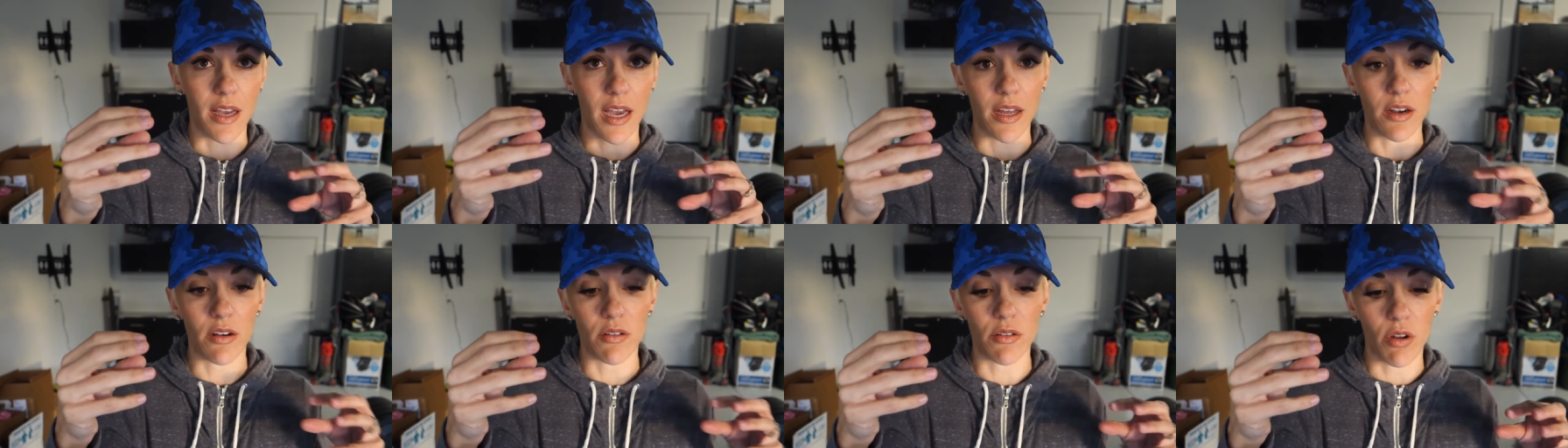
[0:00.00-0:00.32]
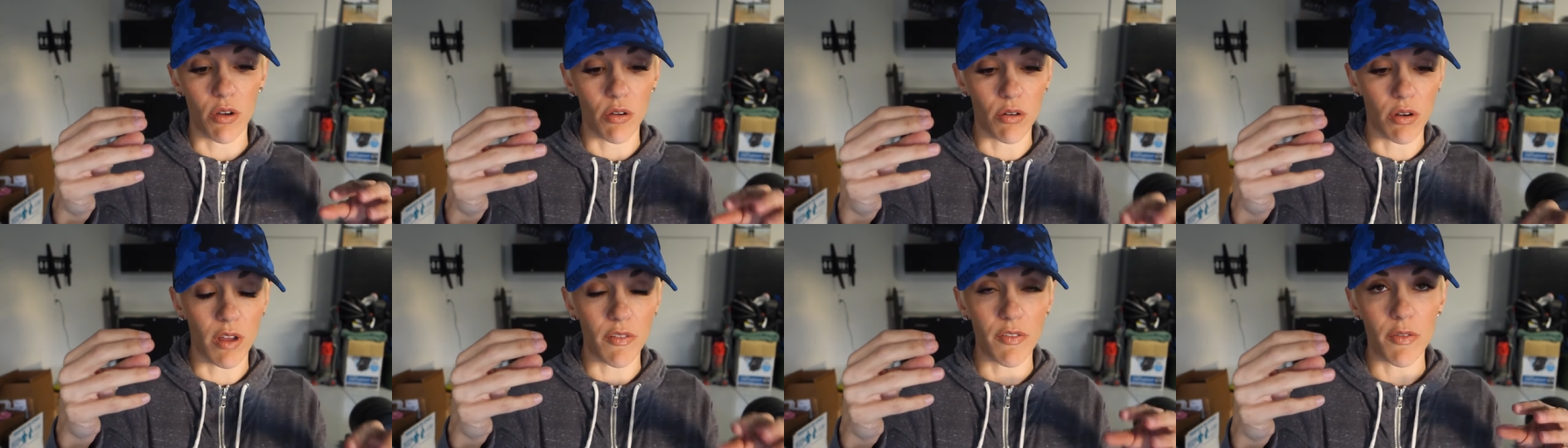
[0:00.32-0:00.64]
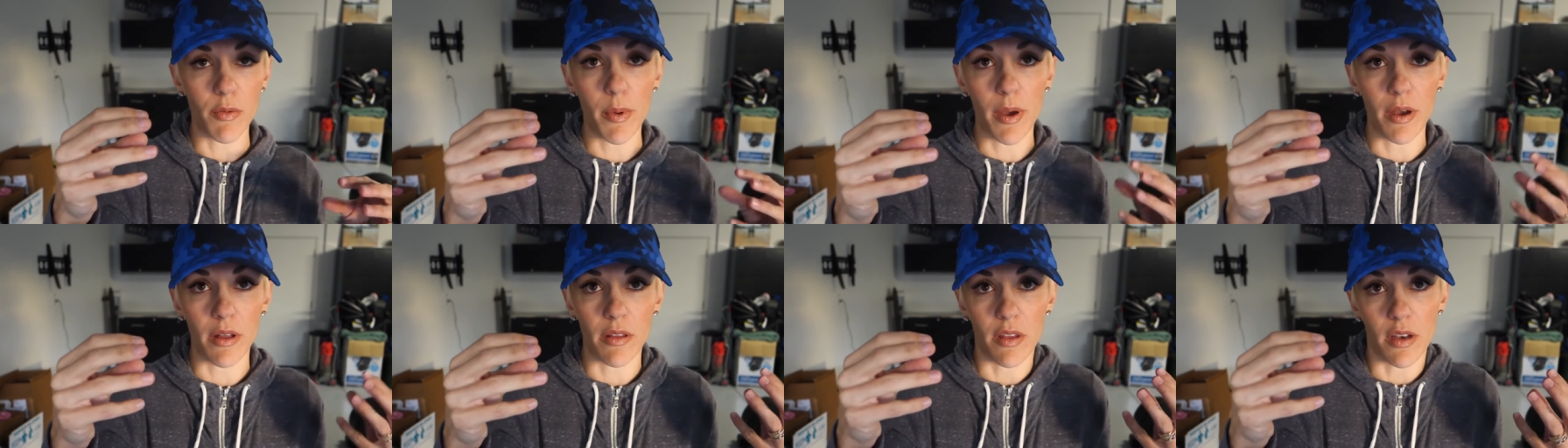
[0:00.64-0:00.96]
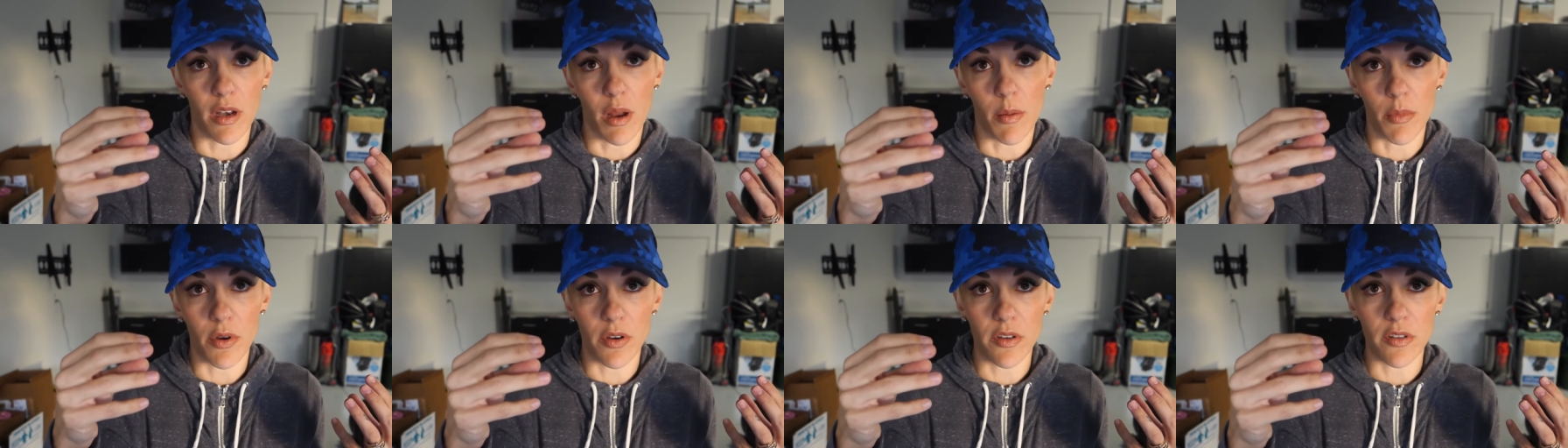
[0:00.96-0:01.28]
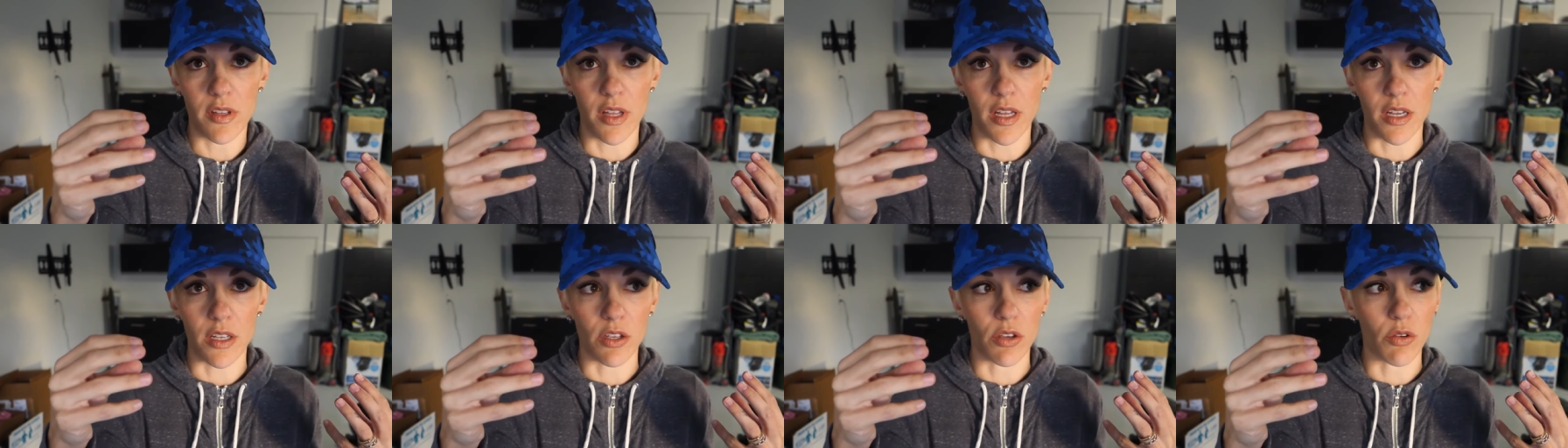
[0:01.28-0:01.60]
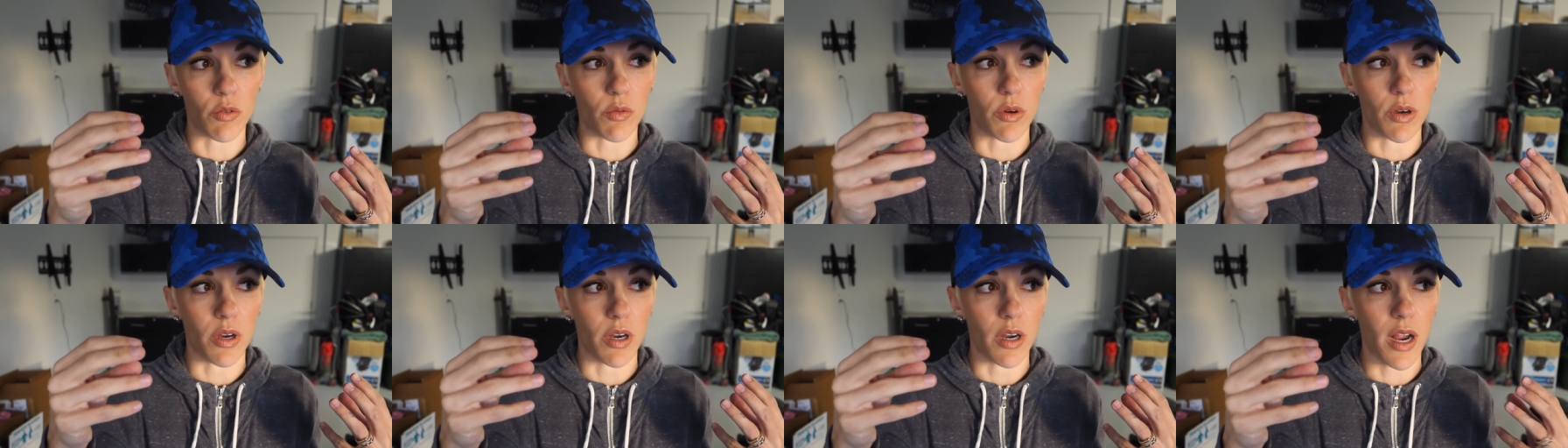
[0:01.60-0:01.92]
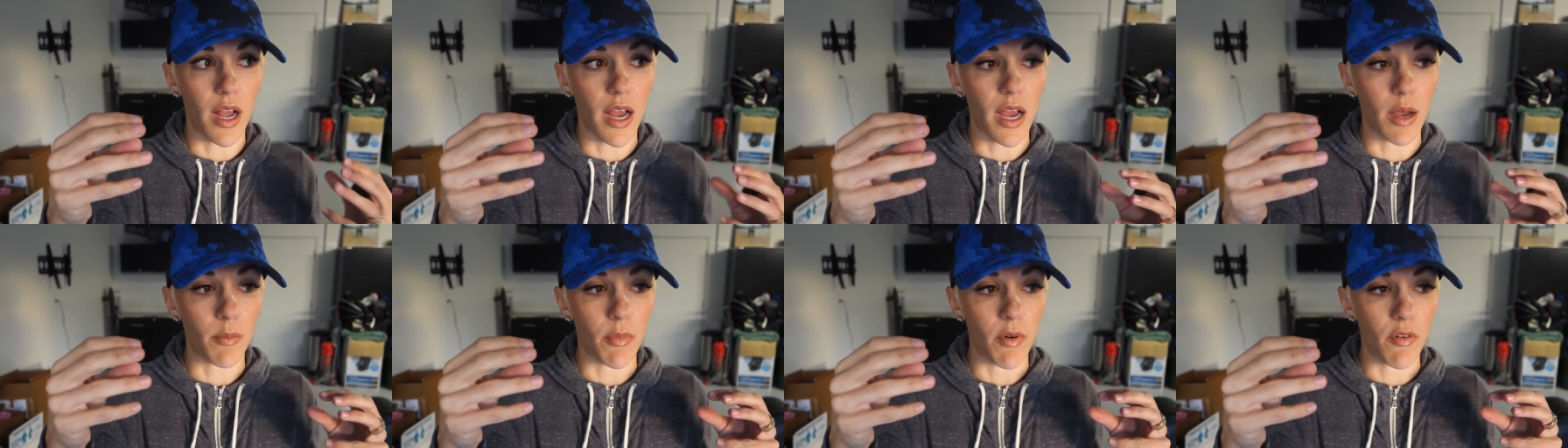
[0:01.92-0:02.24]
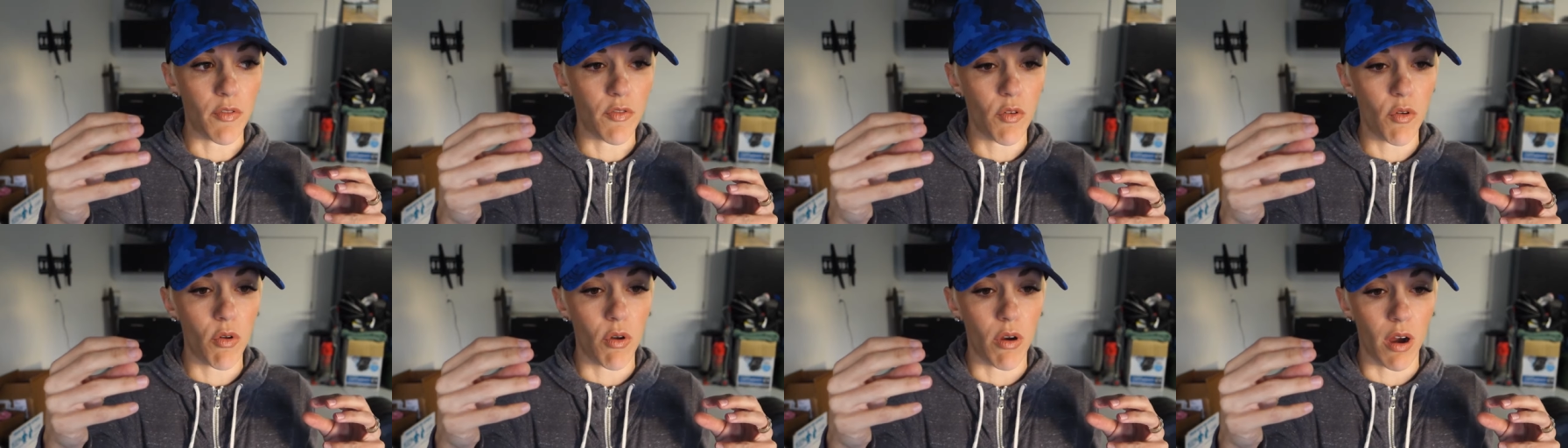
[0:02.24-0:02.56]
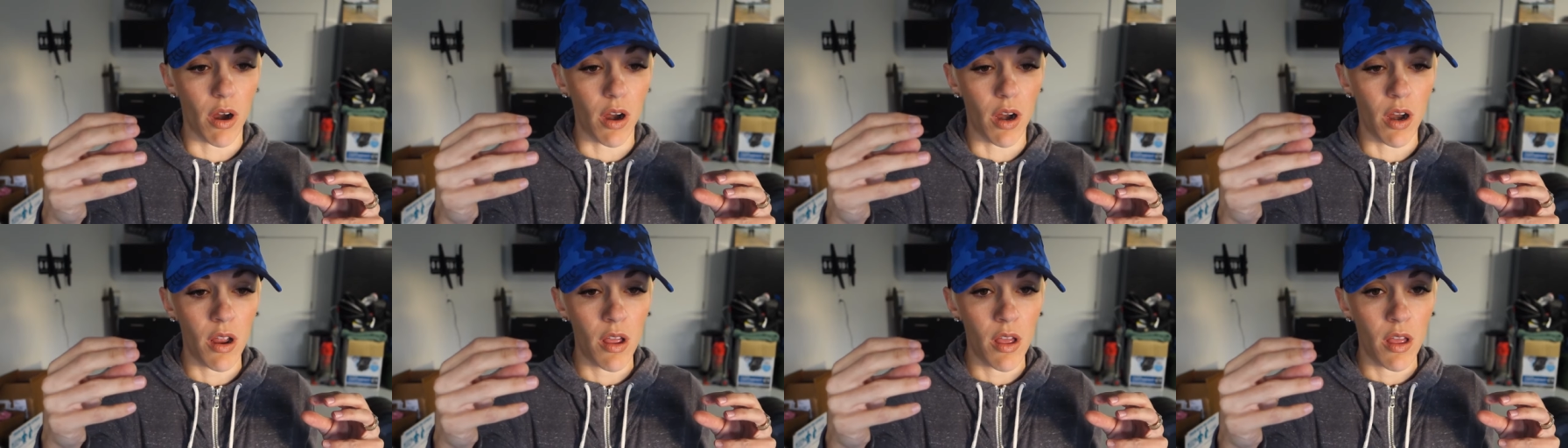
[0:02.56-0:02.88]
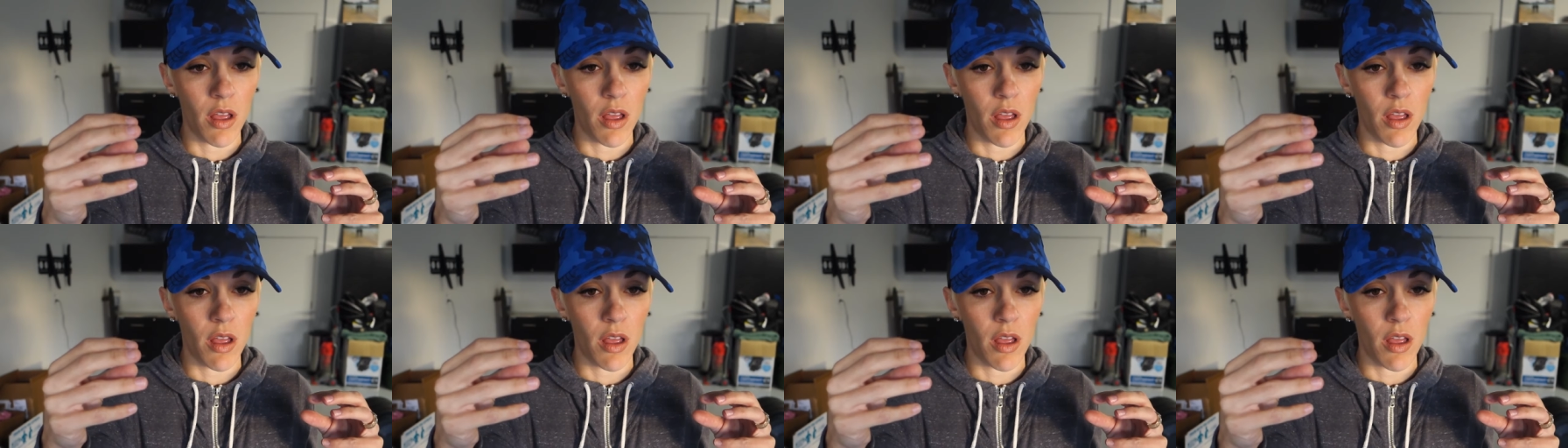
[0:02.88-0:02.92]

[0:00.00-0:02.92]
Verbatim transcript: I don't know enough about the numbers that you were at before,